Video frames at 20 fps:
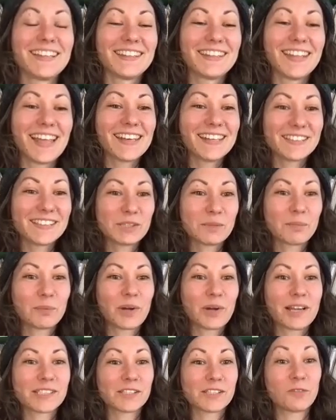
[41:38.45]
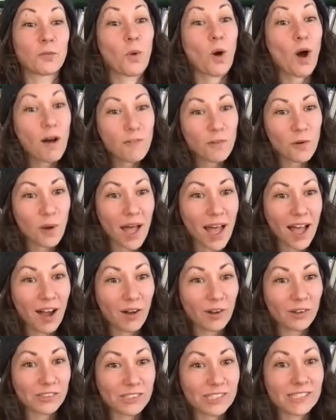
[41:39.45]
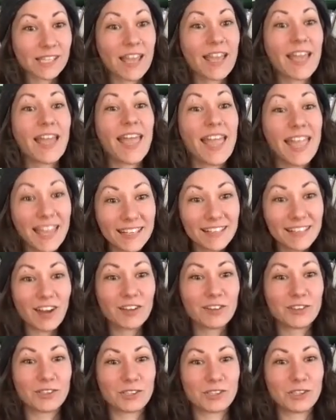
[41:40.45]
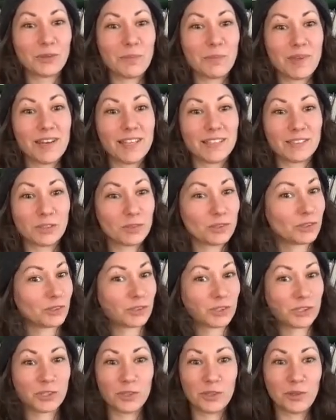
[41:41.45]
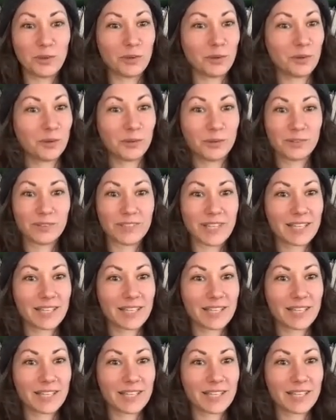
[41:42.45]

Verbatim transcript: That is impressive. Waffle House and under two minutes. Those are two.